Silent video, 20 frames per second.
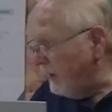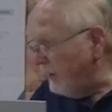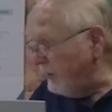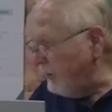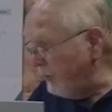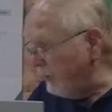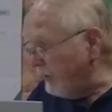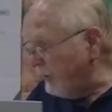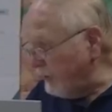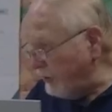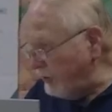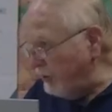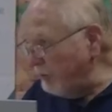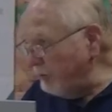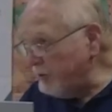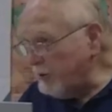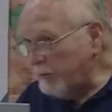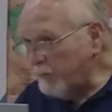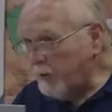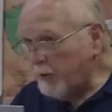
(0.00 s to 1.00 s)
And you can
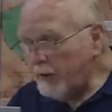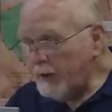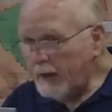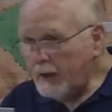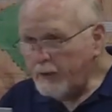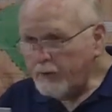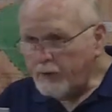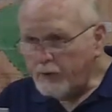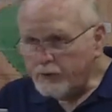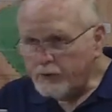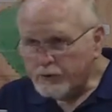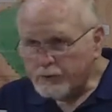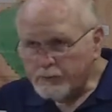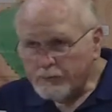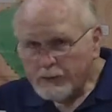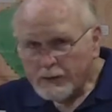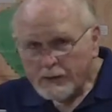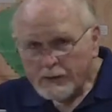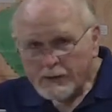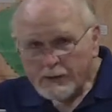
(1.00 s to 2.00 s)
use him or not use
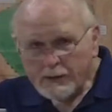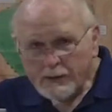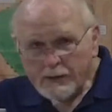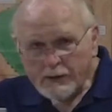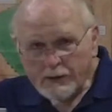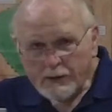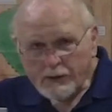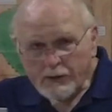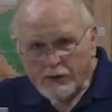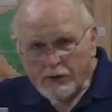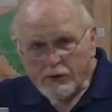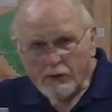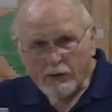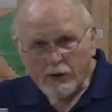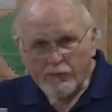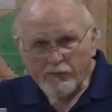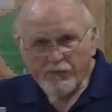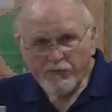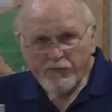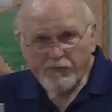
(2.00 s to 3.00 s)
him.
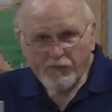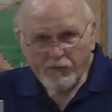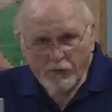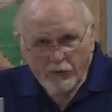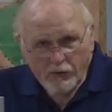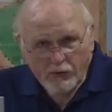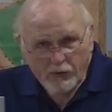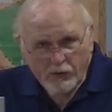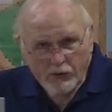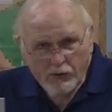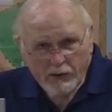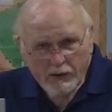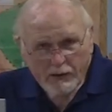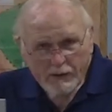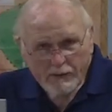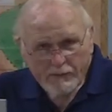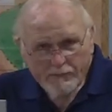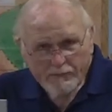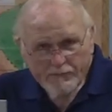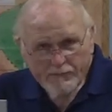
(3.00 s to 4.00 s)
You're a
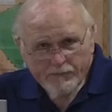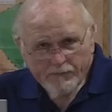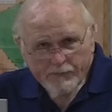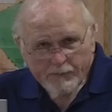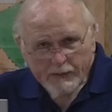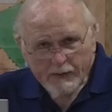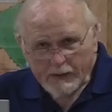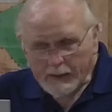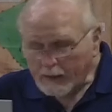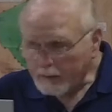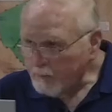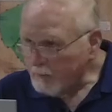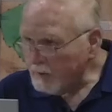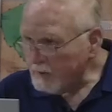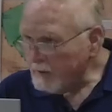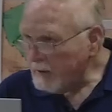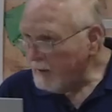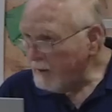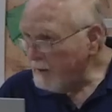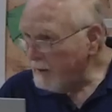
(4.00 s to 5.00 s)
fool, and I'm
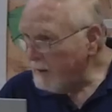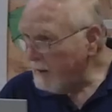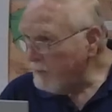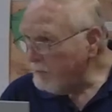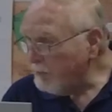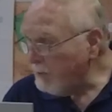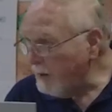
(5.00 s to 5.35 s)
going to tell you that